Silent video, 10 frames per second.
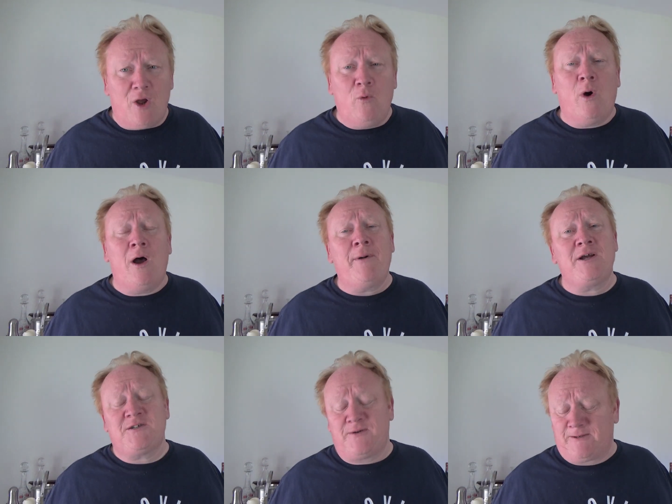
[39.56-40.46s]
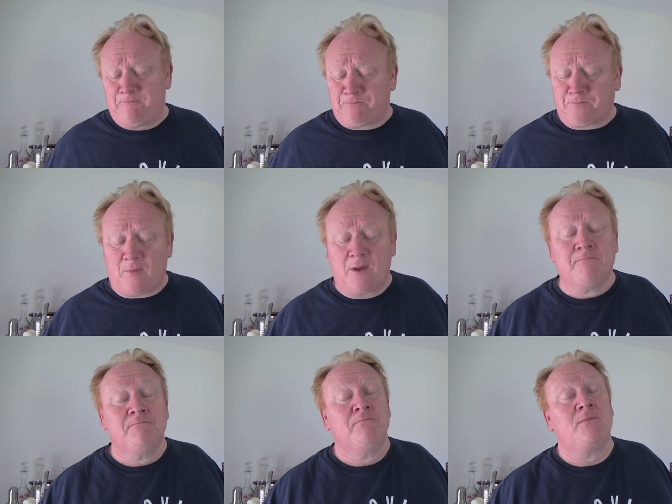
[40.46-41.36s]
Why am I doing
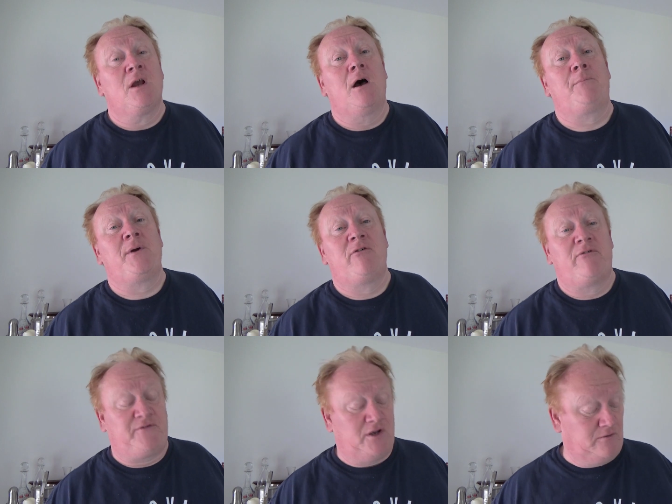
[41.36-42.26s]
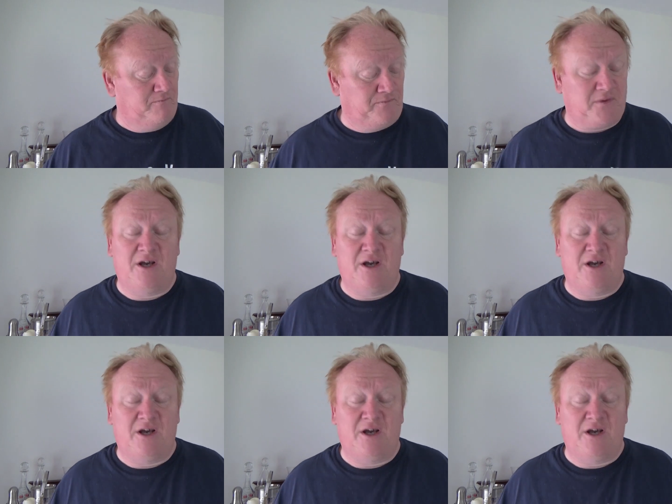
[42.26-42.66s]
a beer review